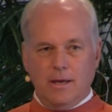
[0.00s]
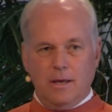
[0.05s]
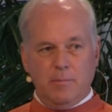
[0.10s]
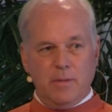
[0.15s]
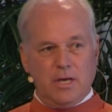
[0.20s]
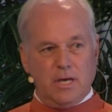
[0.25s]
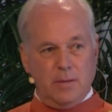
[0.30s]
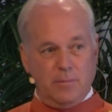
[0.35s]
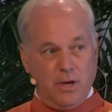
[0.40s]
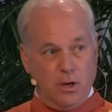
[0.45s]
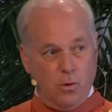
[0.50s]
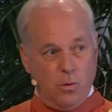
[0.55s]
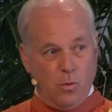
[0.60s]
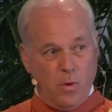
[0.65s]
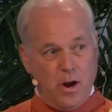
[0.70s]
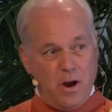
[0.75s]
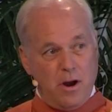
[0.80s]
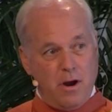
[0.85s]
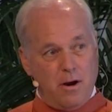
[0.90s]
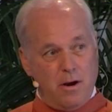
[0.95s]
and becoming
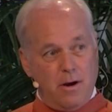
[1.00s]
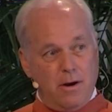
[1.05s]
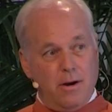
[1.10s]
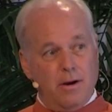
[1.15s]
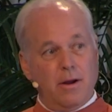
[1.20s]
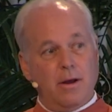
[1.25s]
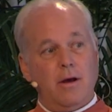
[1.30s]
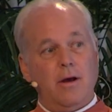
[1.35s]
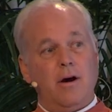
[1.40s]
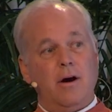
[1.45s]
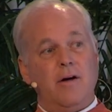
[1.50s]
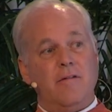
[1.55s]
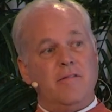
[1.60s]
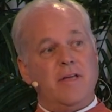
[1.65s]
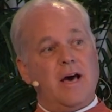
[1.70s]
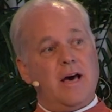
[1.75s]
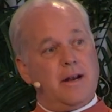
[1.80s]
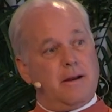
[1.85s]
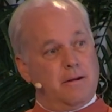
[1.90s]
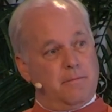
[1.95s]
aware
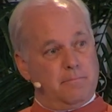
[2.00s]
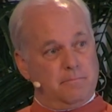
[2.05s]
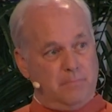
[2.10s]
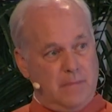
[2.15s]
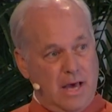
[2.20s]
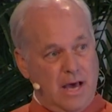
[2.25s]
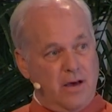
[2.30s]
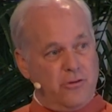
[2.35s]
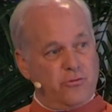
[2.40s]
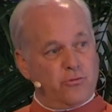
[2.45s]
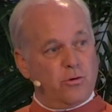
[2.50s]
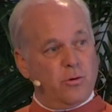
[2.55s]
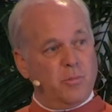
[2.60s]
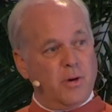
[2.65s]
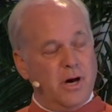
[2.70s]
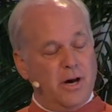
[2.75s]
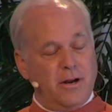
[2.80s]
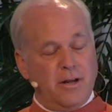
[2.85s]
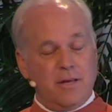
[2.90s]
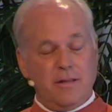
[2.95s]
of that astral
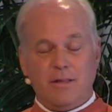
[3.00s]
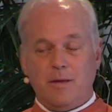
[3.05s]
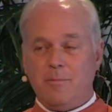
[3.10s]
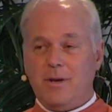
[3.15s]
body.